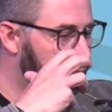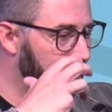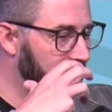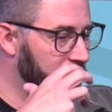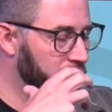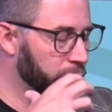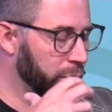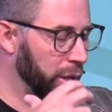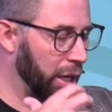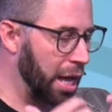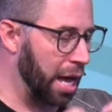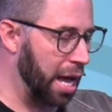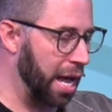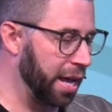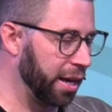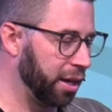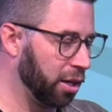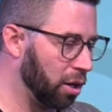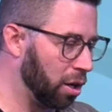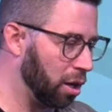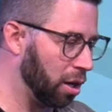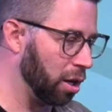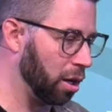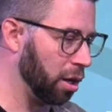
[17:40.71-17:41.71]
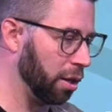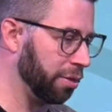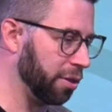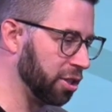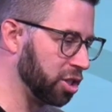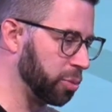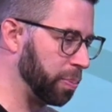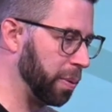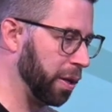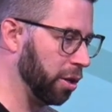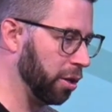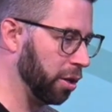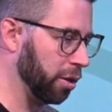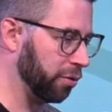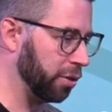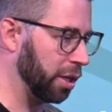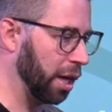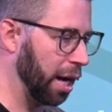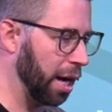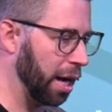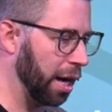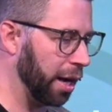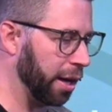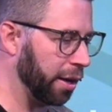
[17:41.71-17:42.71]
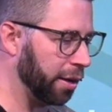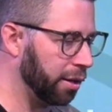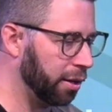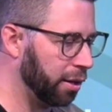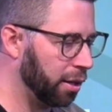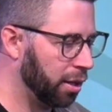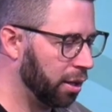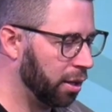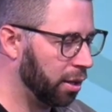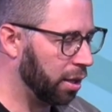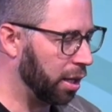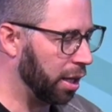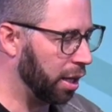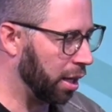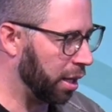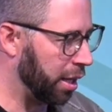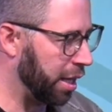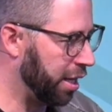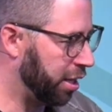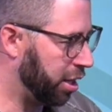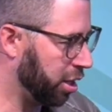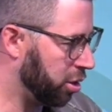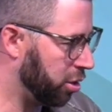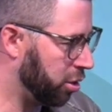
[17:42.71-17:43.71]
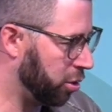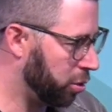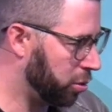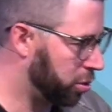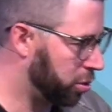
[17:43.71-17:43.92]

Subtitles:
that's relying on the Spirit of God, he can do